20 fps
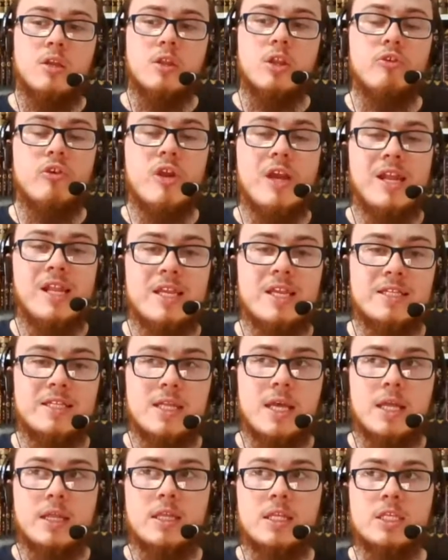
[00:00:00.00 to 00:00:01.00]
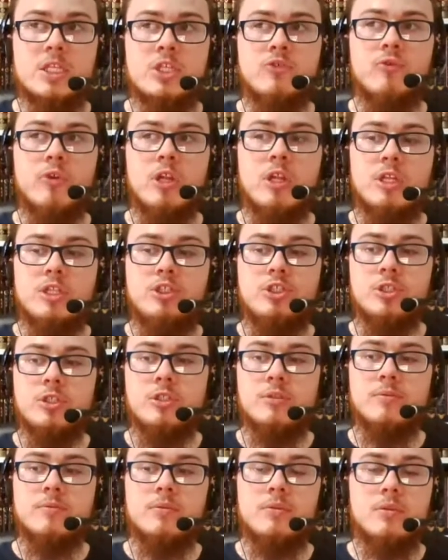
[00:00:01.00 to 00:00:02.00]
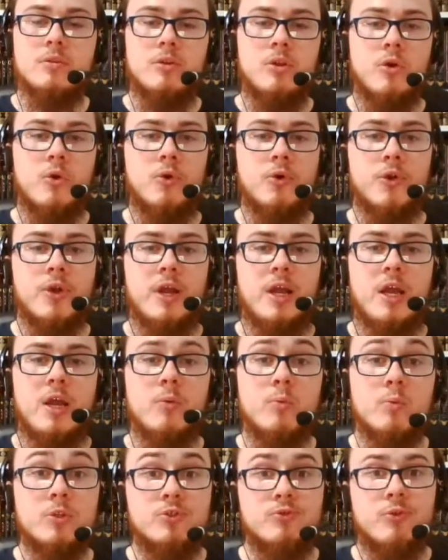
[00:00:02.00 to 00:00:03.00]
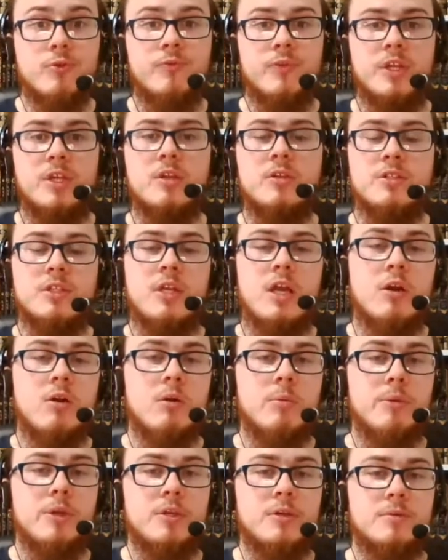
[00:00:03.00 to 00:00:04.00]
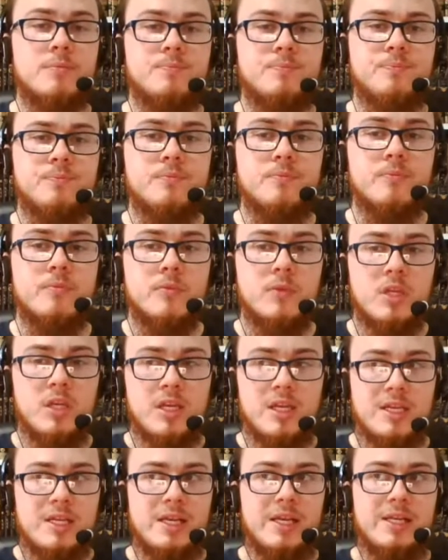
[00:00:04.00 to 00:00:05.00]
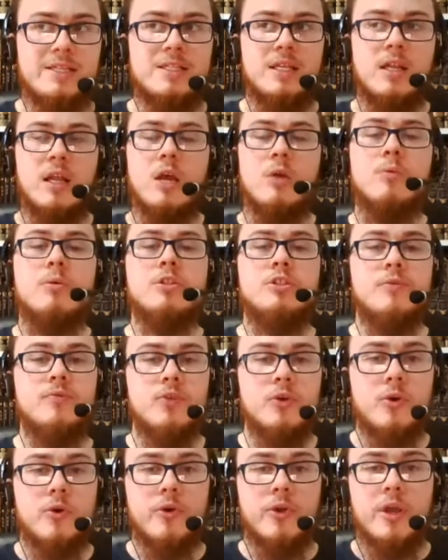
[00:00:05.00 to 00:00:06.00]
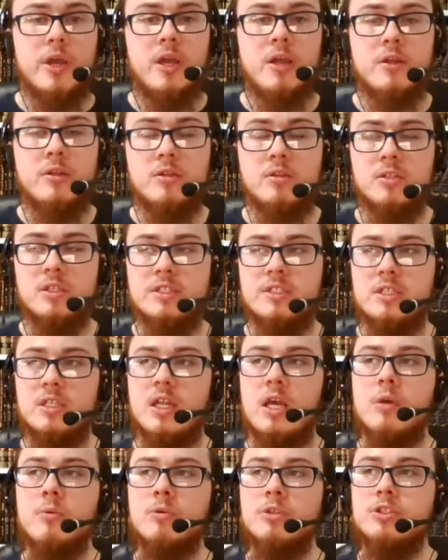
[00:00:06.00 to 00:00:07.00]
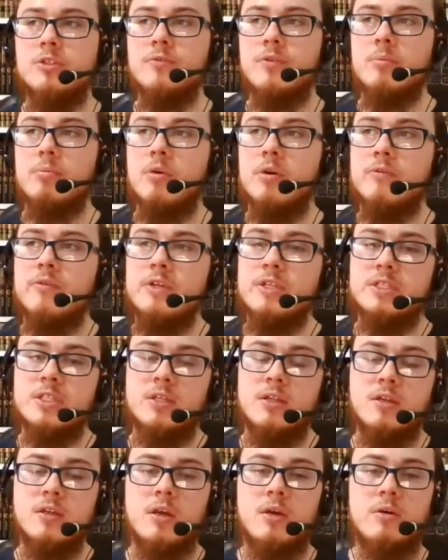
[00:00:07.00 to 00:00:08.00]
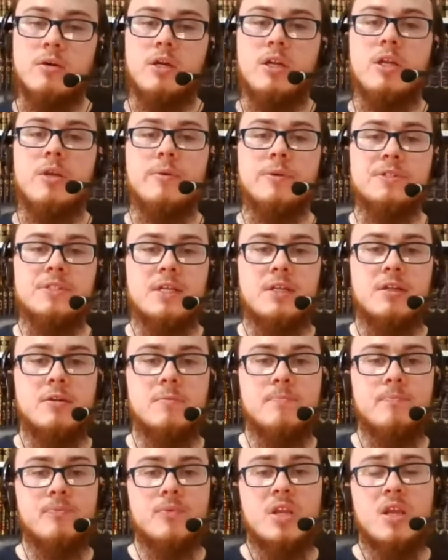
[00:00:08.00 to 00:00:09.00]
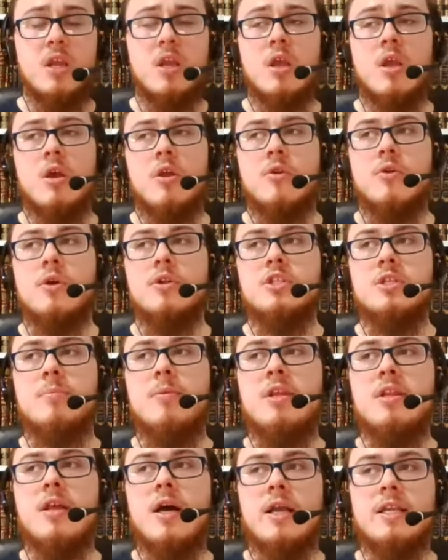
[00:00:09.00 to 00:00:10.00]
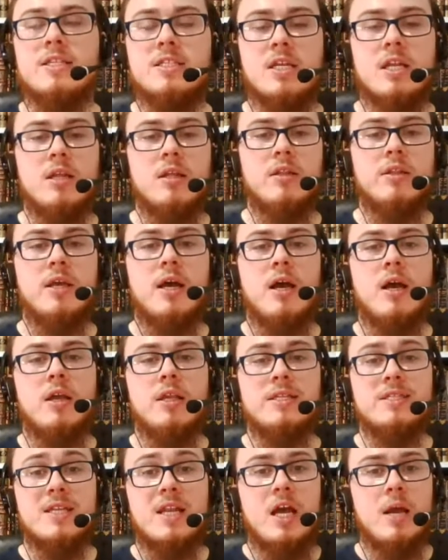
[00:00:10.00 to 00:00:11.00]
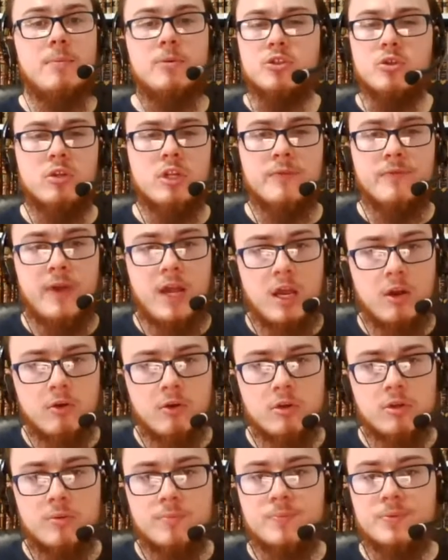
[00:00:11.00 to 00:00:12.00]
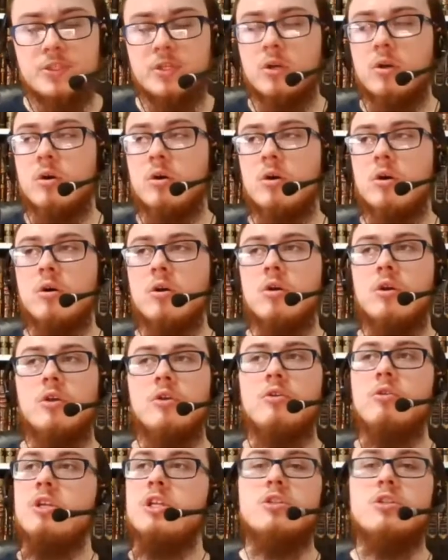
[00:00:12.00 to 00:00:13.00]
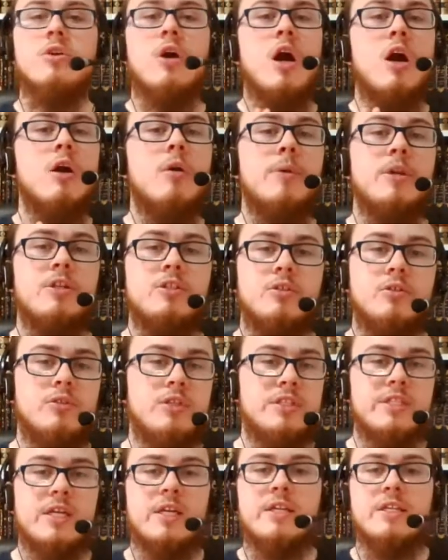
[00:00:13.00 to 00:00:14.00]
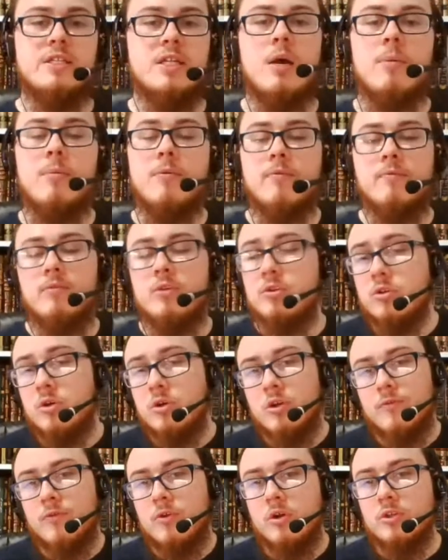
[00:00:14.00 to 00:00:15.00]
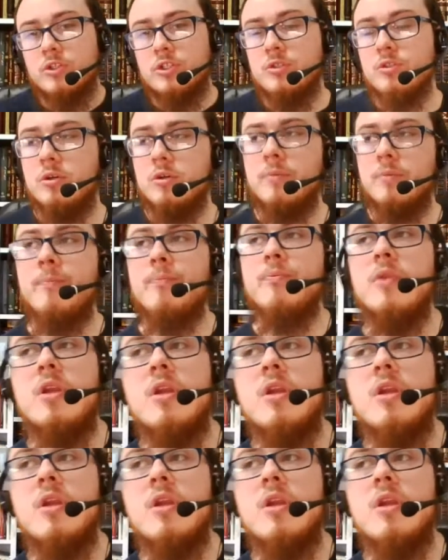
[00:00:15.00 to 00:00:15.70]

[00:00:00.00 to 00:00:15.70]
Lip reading: The reality is that this religion, the Quran, was revealed in Arabic. It's the language of the Quran. It's the language of the Prophet sallallahu alaihi wasallam. Not to mean that Islam is only for Arabs, or you need to know Arabic to understand Islam. You don't, of course you don't.